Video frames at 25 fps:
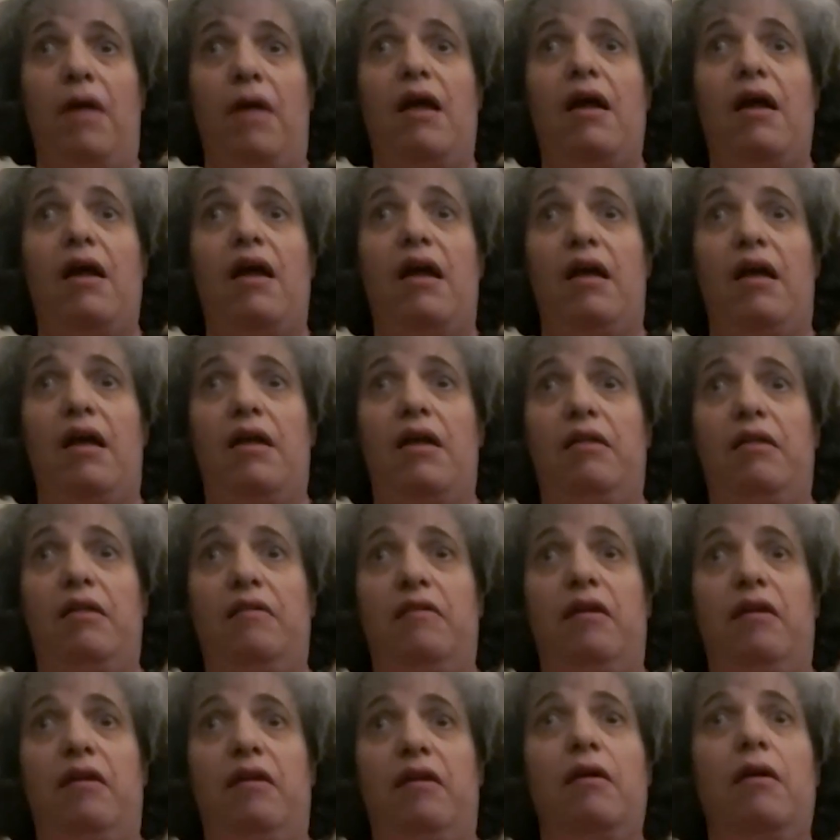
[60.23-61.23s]

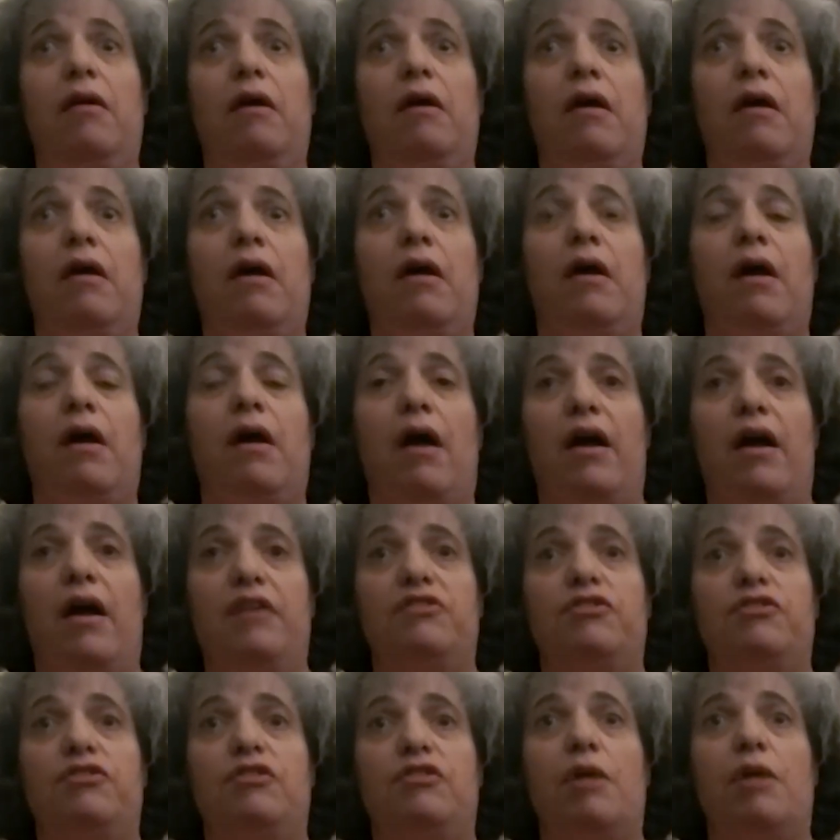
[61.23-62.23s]
And I
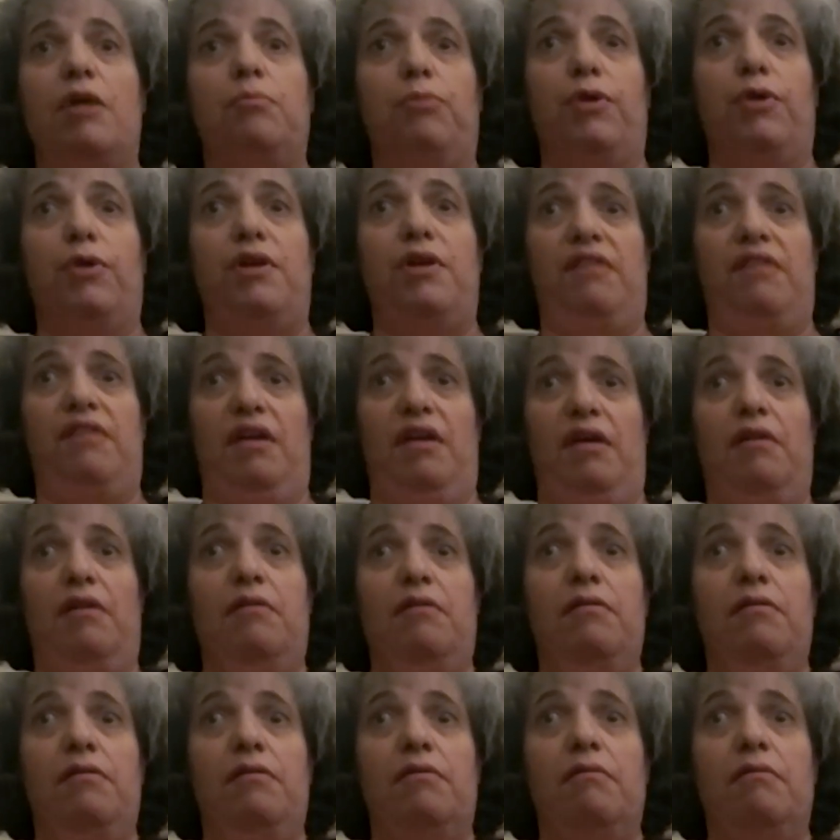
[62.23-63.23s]
stopped breathing
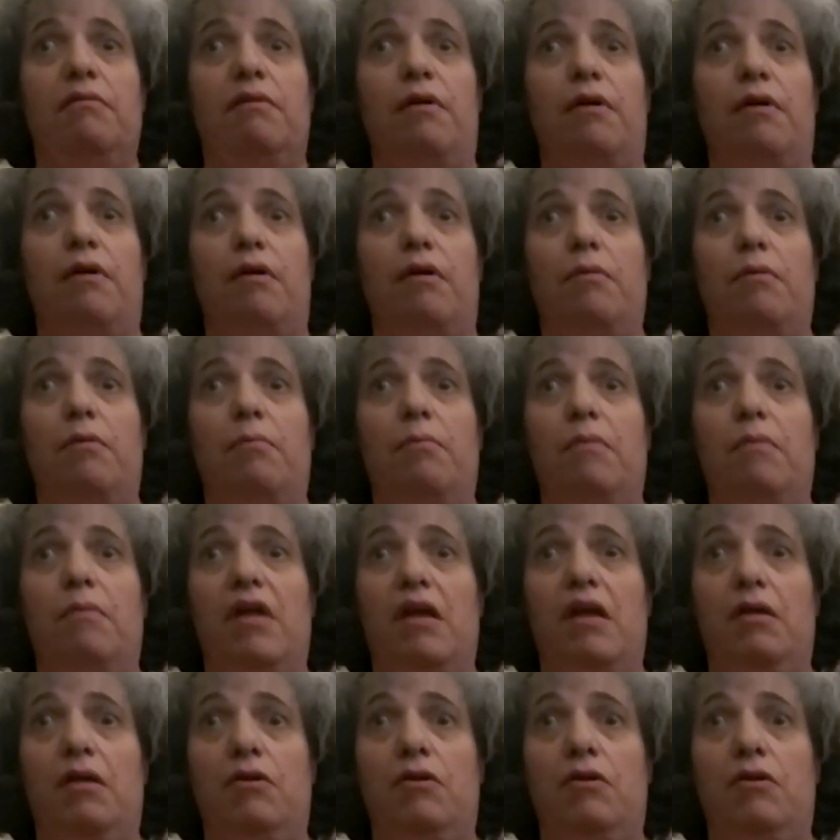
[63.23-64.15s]
and